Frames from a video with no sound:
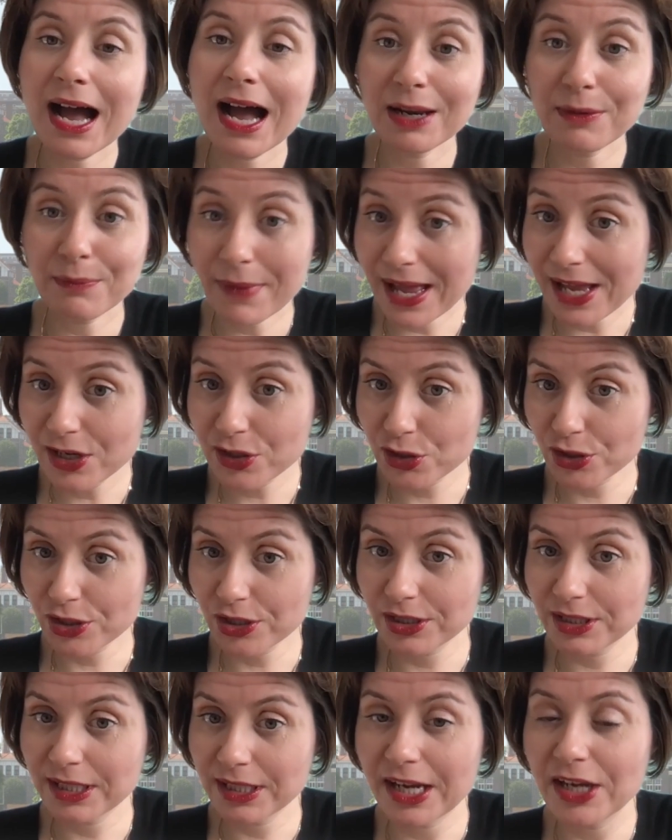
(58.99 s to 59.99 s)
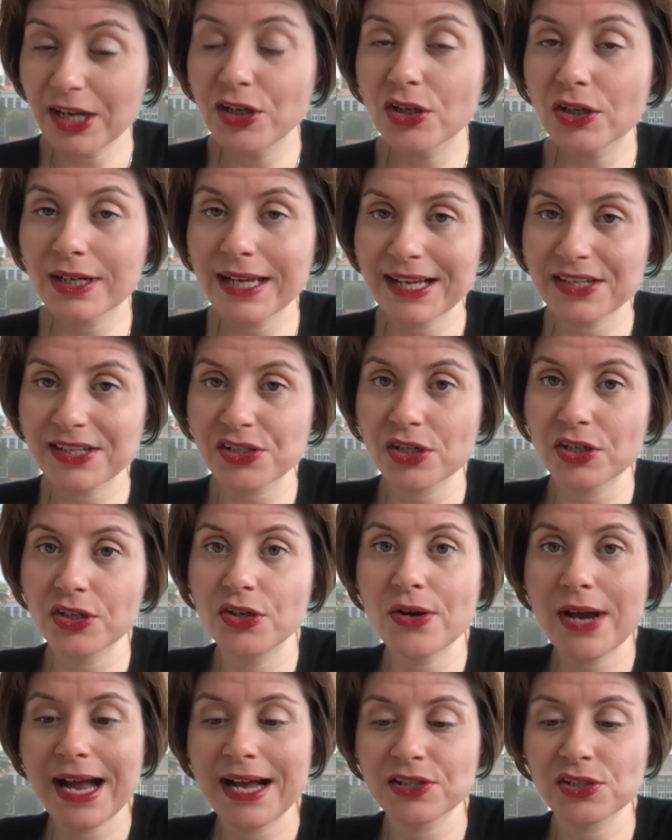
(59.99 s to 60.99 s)
And make sure that in your letter,
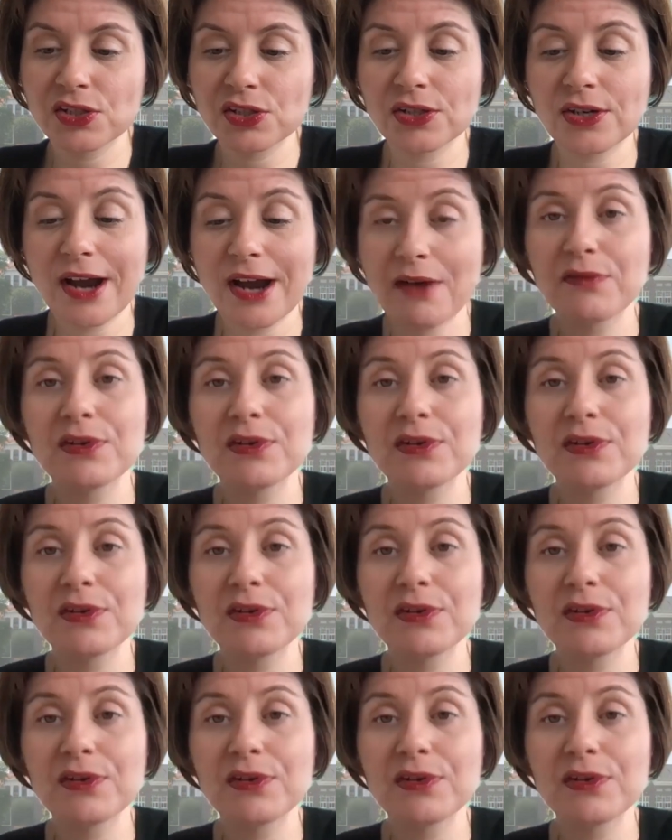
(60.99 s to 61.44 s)
you answer